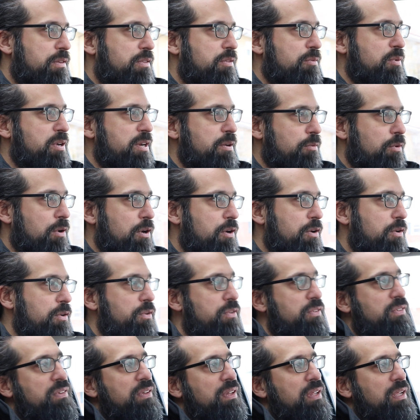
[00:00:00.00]
3
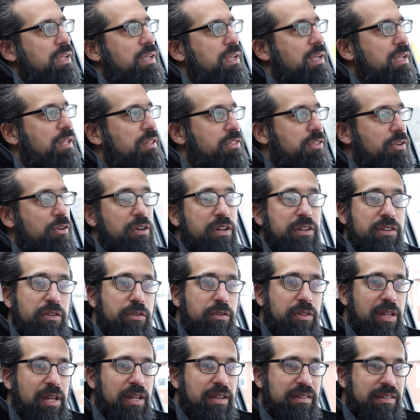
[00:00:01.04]
rows. At
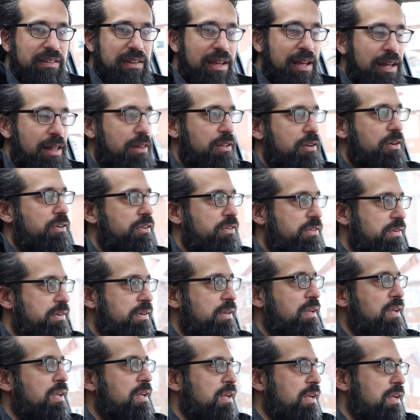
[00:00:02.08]

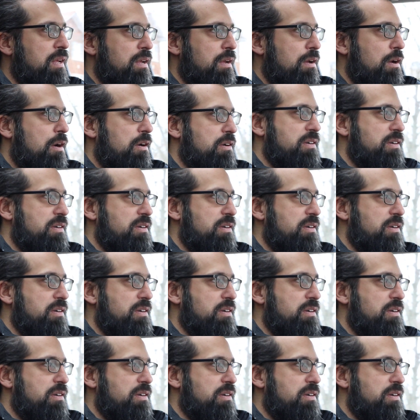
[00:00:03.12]
$32,000,